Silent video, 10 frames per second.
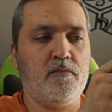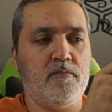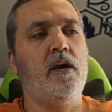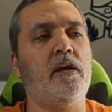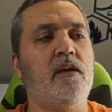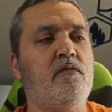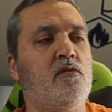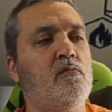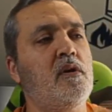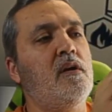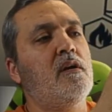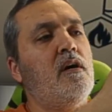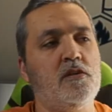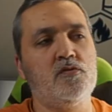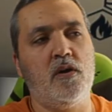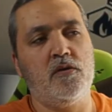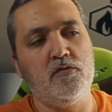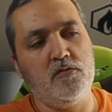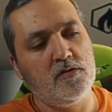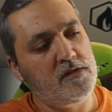the guy gave it to me I
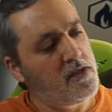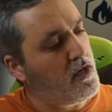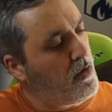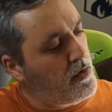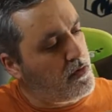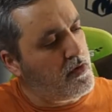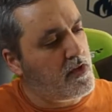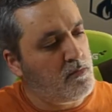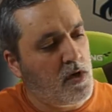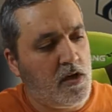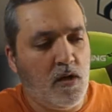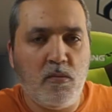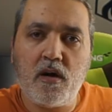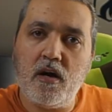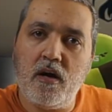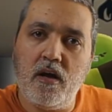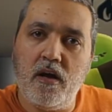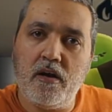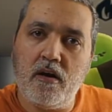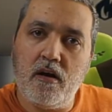tried to see how I connect my camera
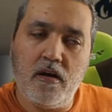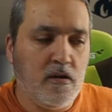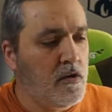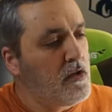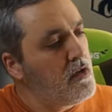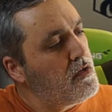and I